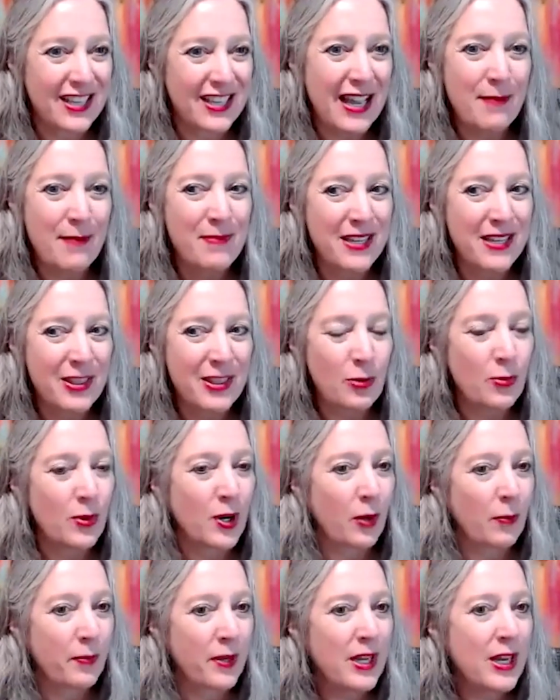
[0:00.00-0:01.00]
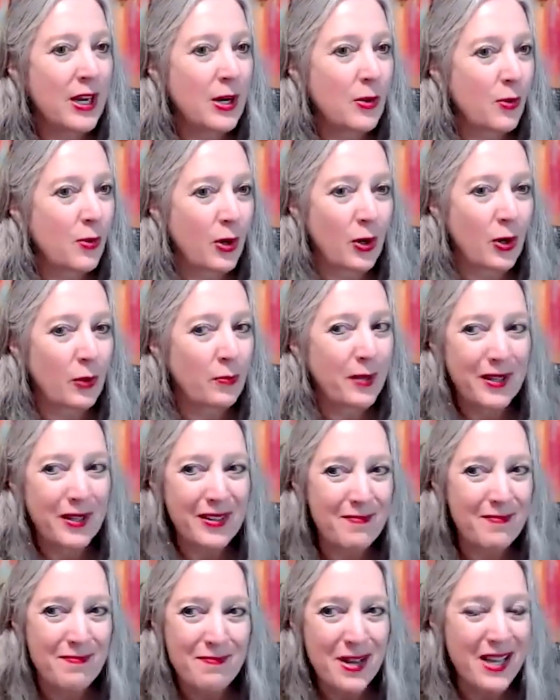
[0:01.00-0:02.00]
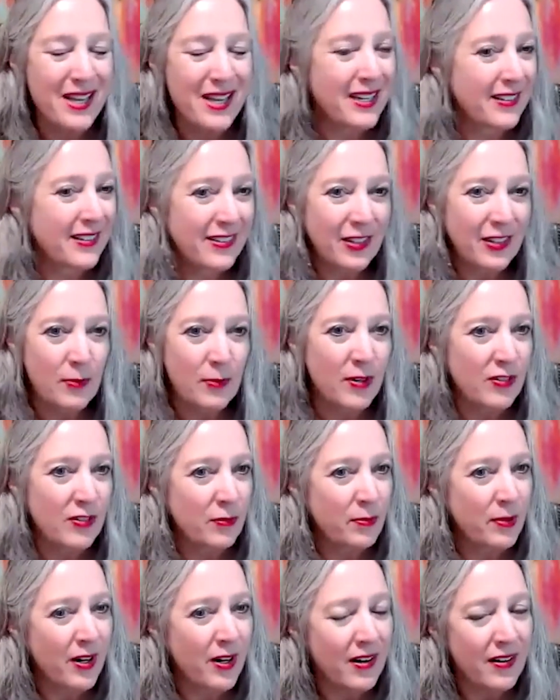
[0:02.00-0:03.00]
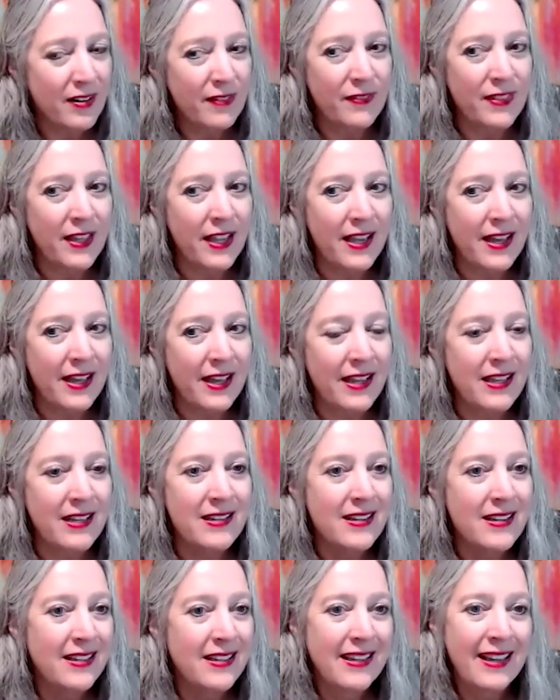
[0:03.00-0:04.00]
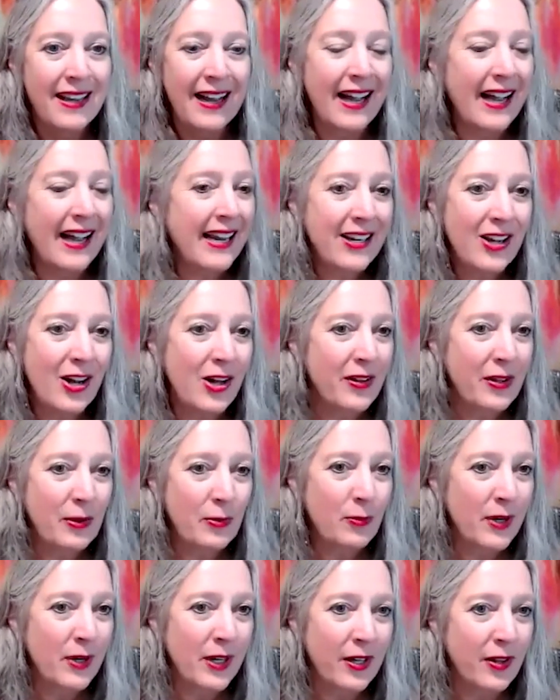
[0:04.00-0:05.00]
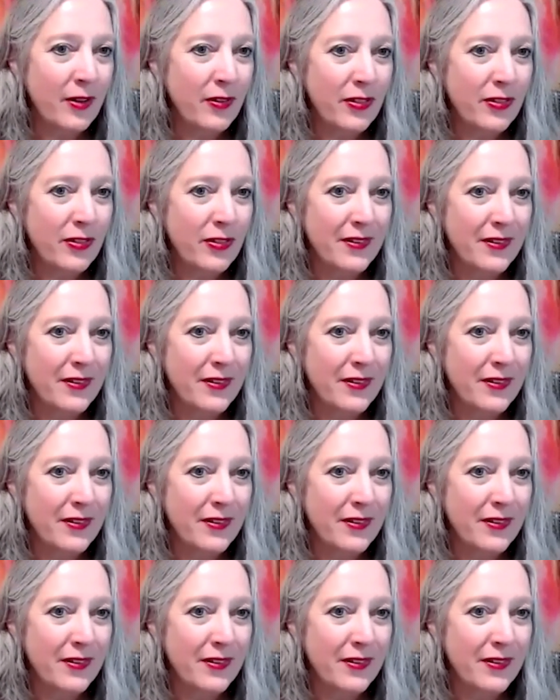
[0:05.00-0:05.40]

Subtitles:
I'm in the well-being world, but money is so much a part of that. And I call it wealth